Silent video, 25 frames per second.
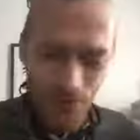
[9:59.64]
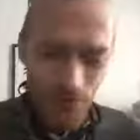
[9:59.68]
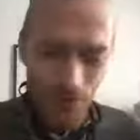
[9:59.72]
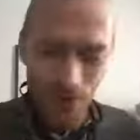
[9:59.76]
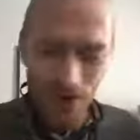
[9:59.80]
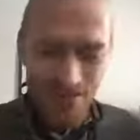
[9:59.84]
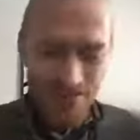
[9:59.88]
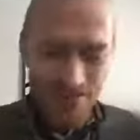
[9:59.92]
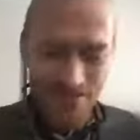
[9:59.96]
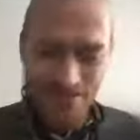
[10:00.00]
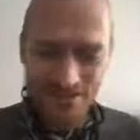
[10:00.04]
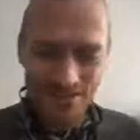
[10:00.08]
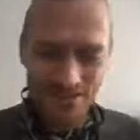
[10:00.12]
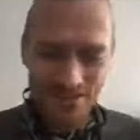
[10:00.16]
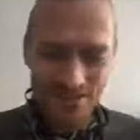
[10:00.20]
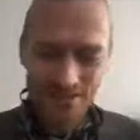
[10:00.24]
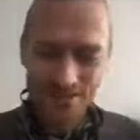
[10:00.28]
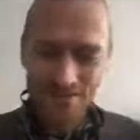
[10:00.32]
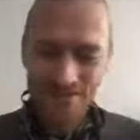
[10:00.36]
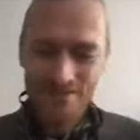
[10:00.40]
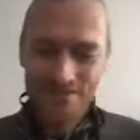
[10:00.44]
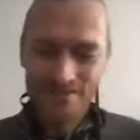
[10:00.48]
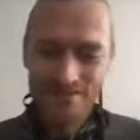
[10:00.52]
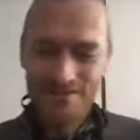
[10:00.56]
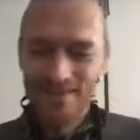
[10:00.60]
want
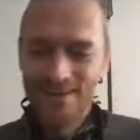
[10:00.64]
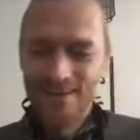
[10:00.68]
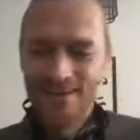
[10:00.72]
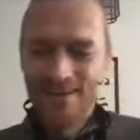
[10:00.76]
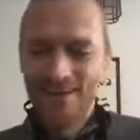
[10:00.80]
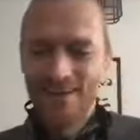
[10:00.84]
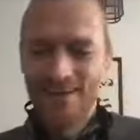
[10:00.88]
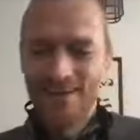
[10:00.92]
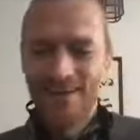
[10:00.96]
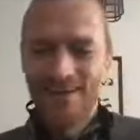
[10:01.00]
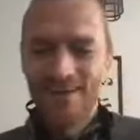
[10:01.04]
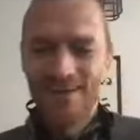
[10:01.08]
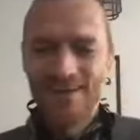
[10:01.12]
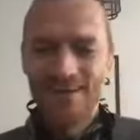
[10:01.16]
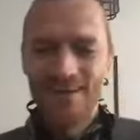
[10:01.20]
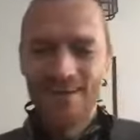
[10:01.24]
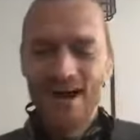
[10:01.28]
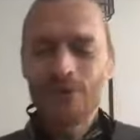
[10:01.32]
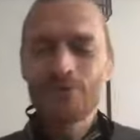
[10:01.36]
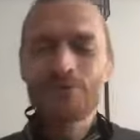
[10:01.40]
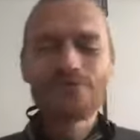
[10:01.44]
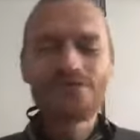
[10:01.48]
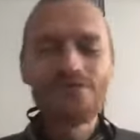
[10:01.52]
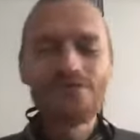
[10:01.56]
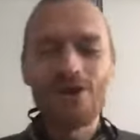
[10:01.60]
to, I
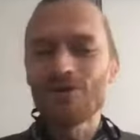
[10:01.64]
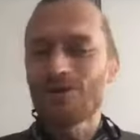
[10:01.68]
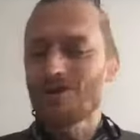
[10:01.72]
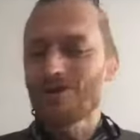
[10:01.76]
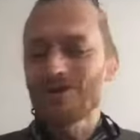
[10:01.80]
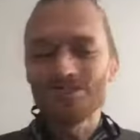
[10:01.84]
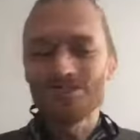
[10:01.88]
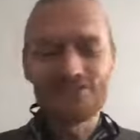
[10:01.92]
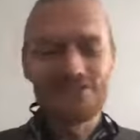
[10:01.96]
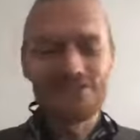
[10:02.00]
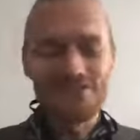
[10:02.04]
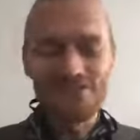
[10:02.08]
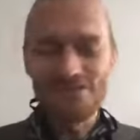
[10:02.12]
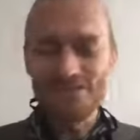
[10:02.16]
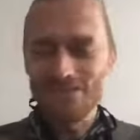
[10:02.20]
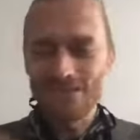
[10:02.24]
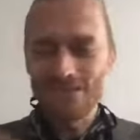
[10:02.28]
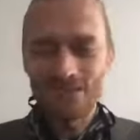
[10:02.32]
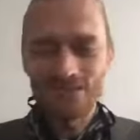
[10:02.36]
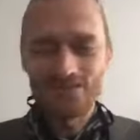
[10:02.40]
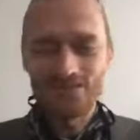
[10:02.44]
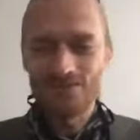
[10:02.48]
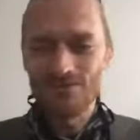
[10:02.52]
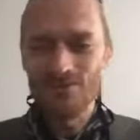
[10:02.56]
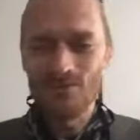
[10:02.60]
was all just
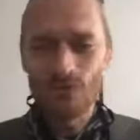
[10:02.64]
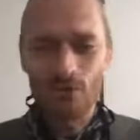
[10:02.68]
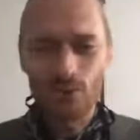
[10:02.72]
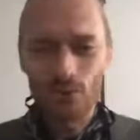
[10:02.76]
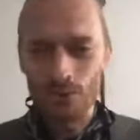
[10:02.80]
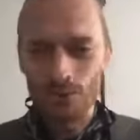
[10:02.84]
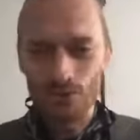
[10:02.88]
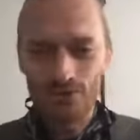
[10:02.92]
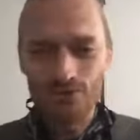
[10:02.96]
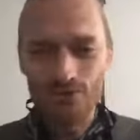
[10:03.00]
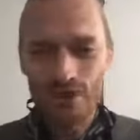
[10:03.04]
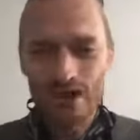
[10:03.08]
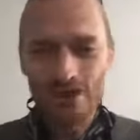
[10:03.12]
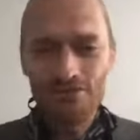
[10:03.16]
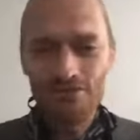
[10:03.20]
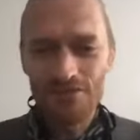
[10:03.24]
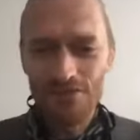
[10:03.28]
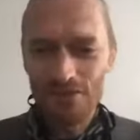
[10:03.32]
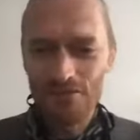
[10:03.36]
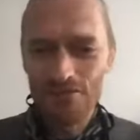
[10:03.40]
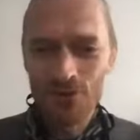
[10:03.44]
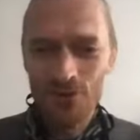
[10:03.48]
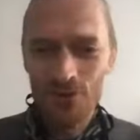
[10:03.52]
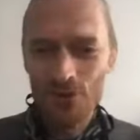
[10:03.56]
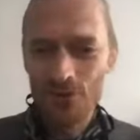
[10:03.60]
in world
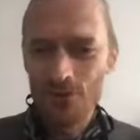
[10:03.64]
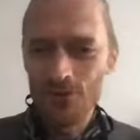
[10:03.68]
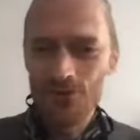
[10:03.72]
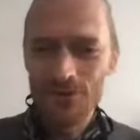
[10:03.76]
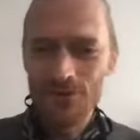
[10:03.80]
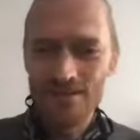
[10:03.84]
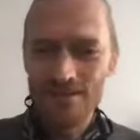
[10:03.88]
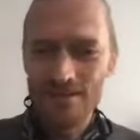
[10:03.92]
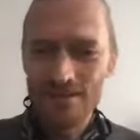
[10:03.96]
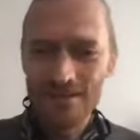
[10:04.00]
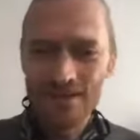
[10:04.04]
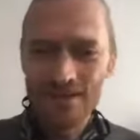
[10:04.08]
traveling mode, and I